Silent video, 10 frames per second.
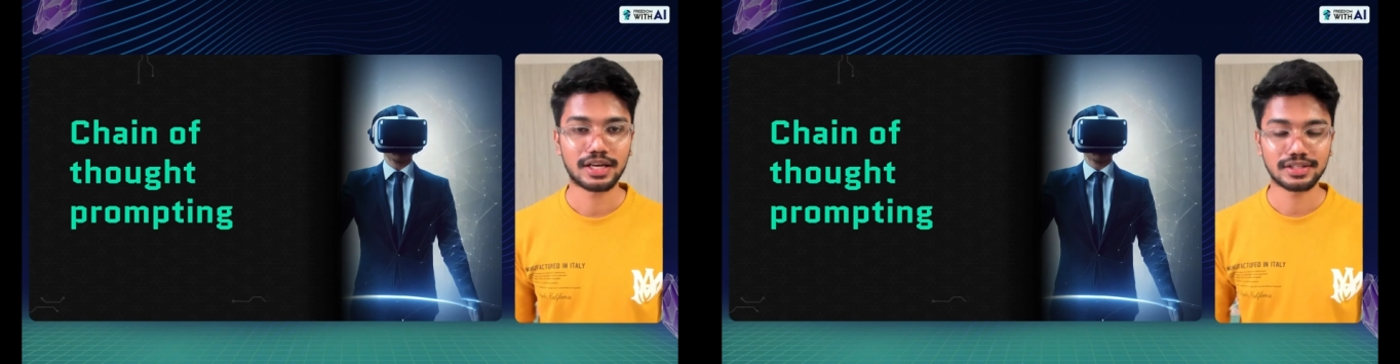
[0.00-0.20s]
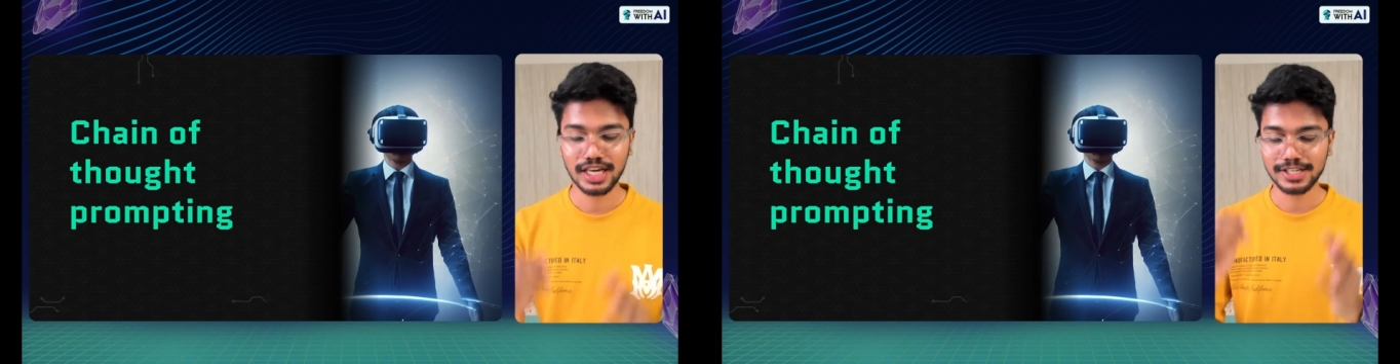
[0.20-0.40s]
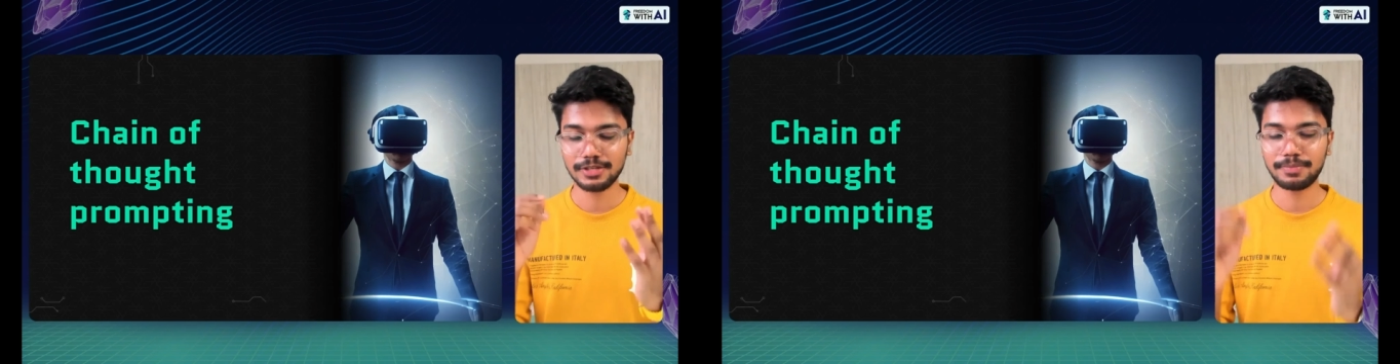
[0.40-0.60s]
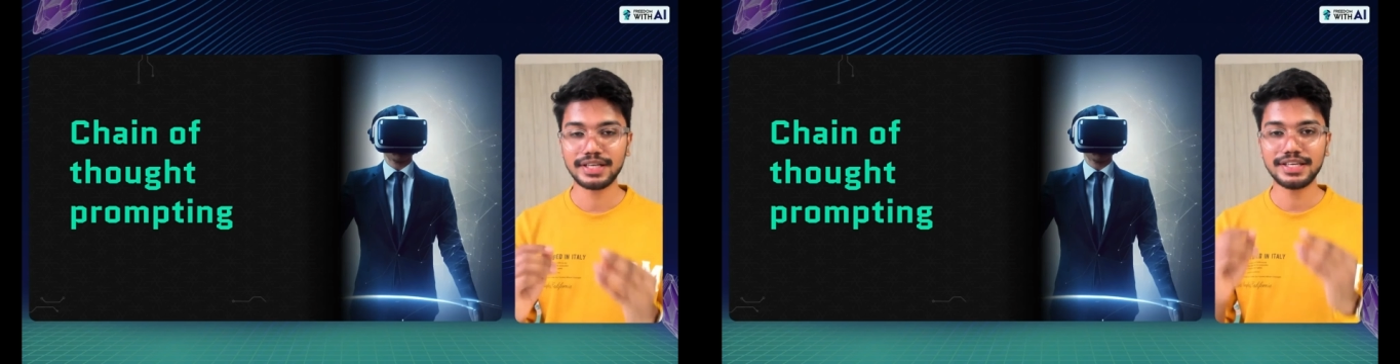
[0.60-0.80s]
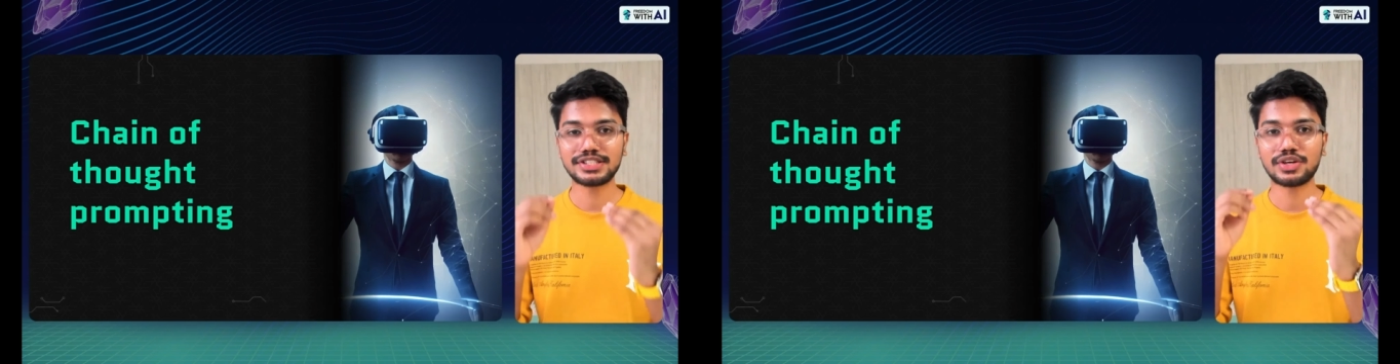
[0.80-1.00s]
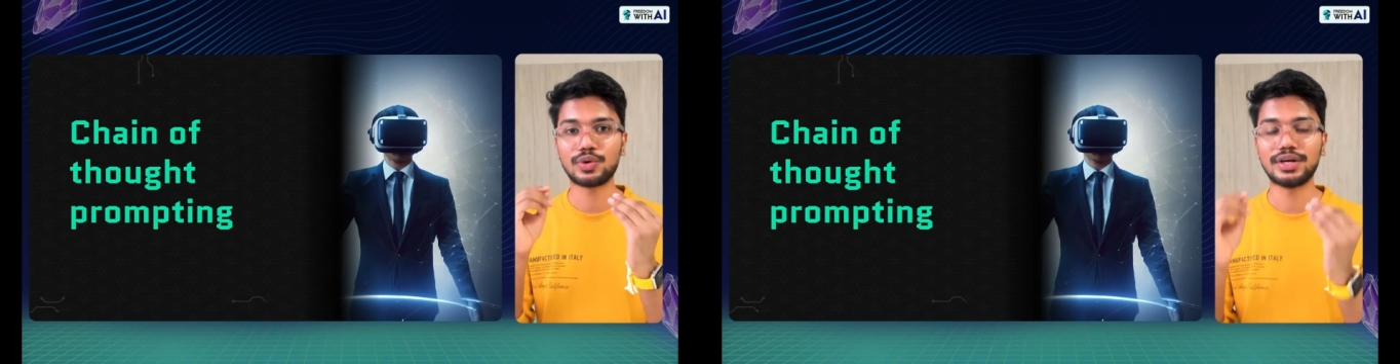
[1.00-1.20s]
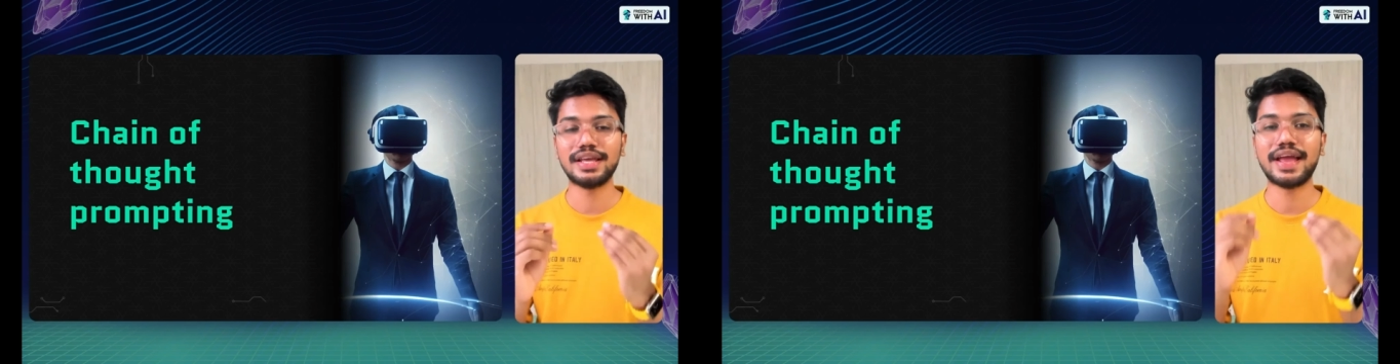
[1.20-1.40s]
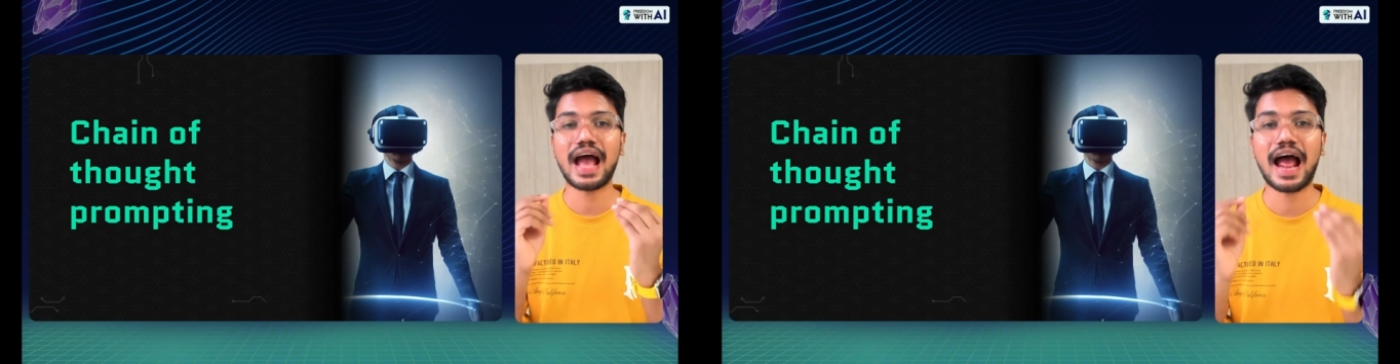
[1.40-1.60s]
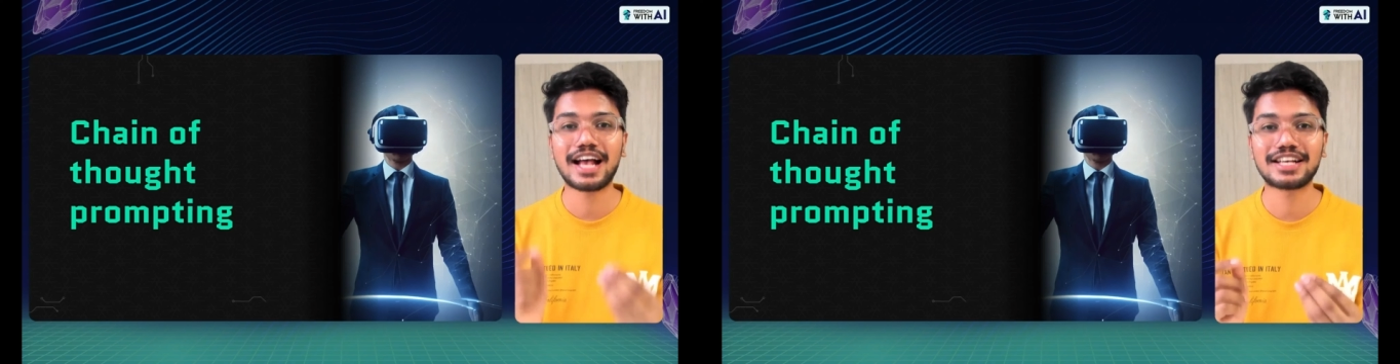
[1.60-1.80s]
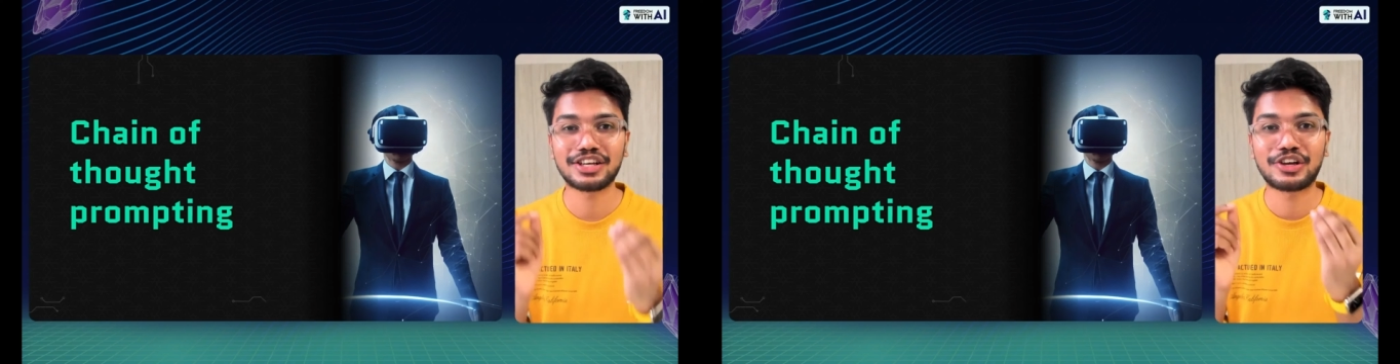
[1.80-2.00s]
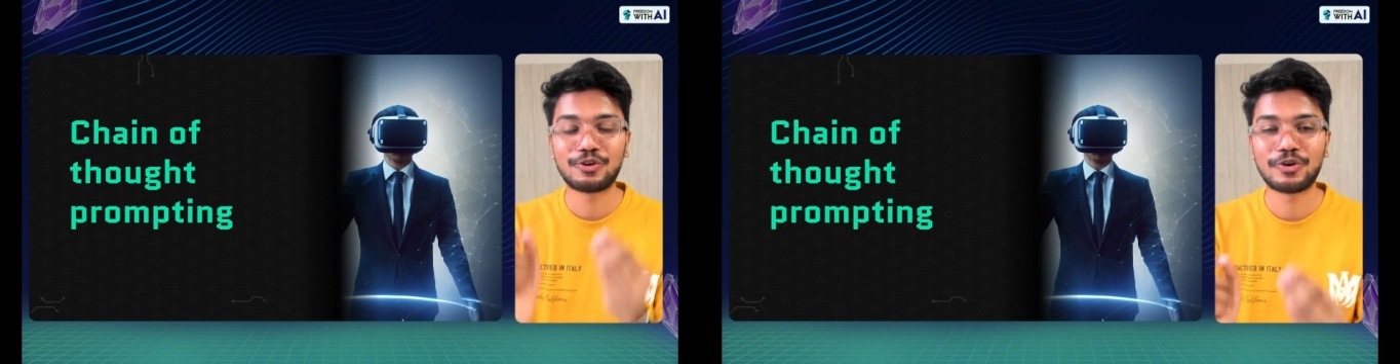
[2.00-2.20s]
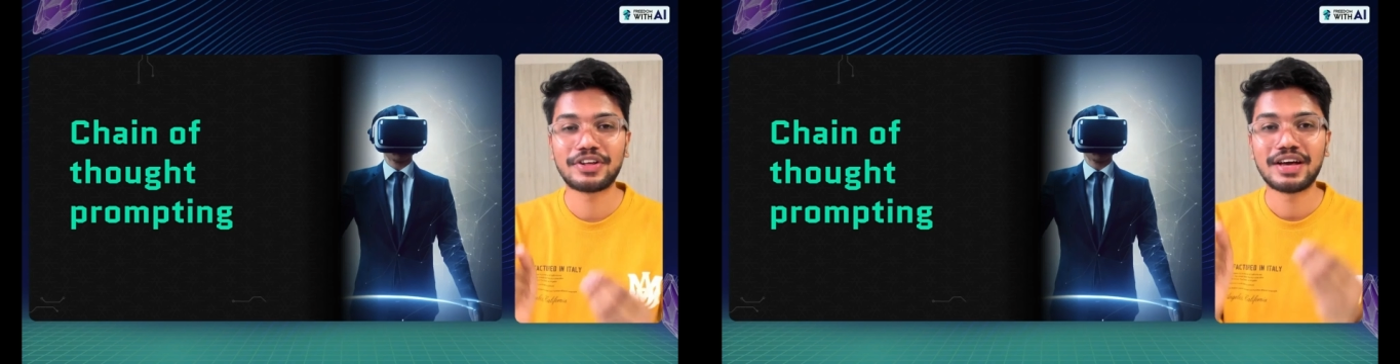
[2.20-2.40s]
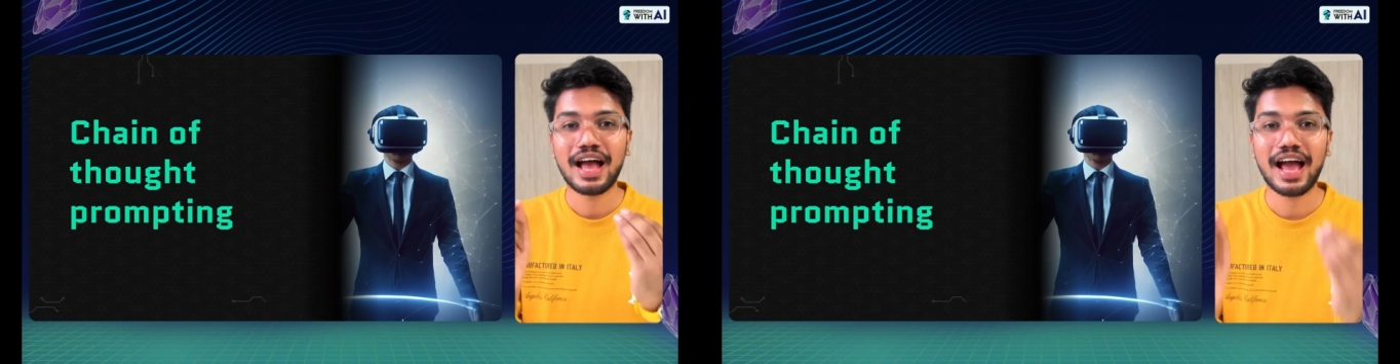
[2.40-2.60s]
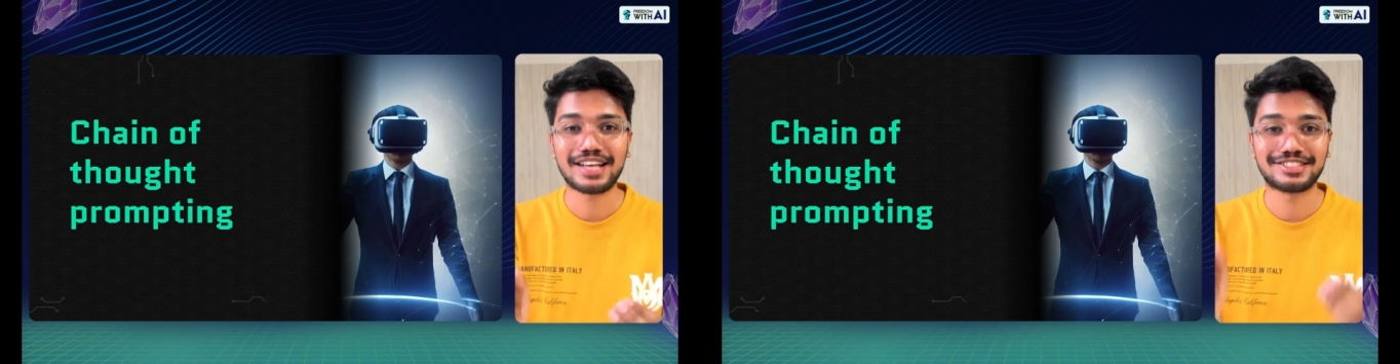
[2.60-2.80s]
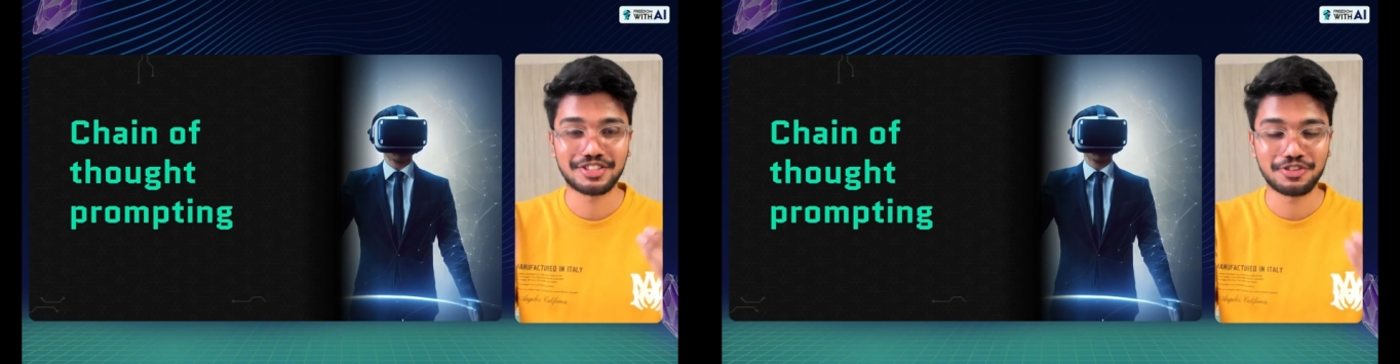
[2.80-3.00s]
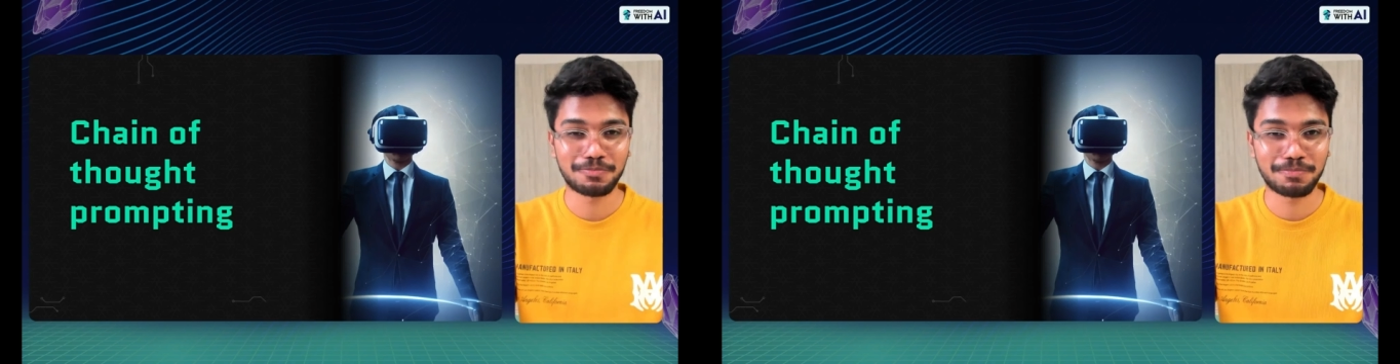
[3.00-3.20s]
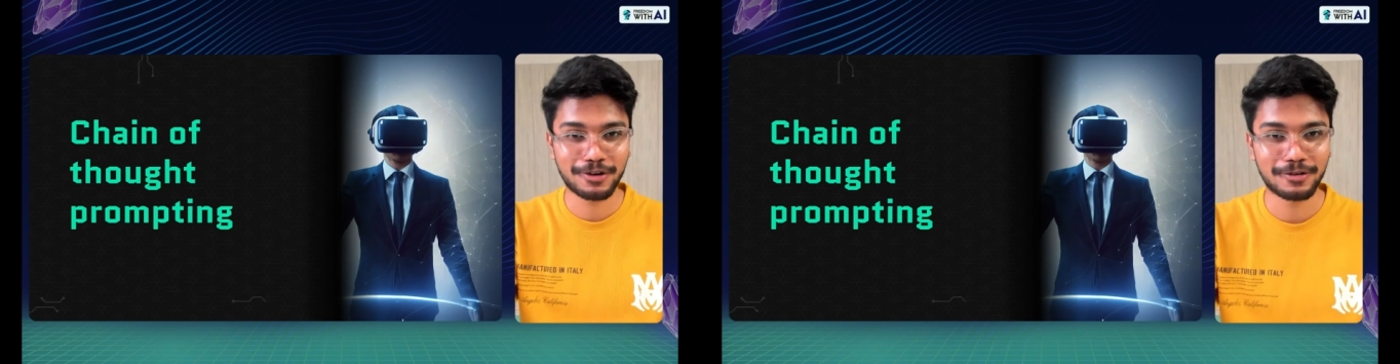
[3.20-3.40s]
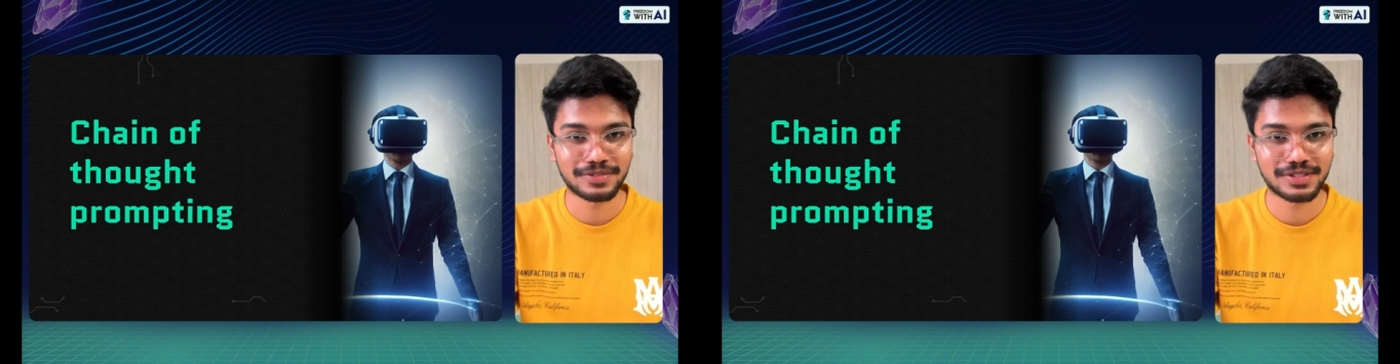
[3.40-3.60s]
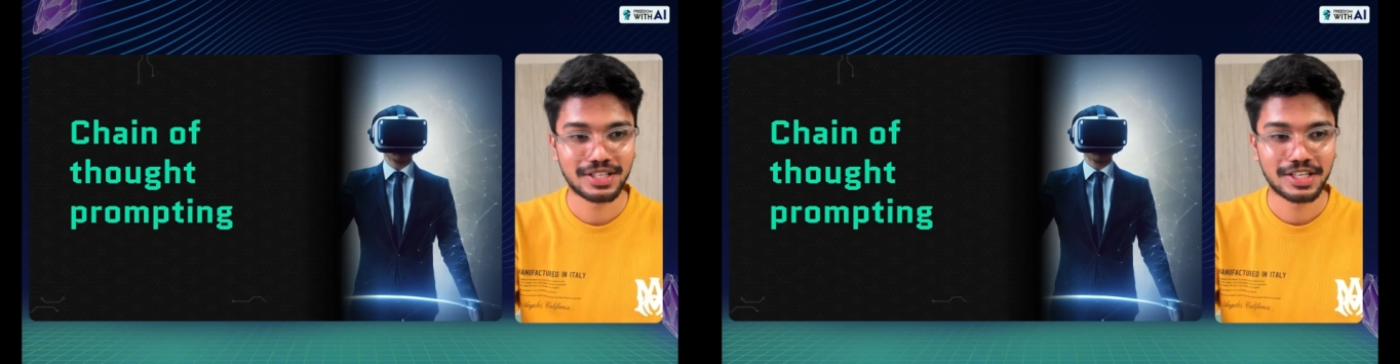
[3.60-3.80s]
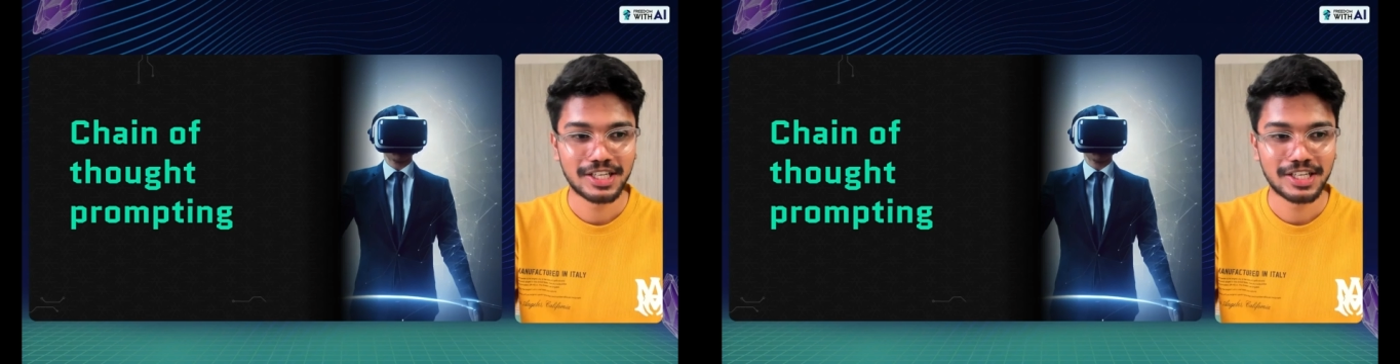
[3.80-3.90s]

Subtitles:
ChatGPT is only as good as your prompts.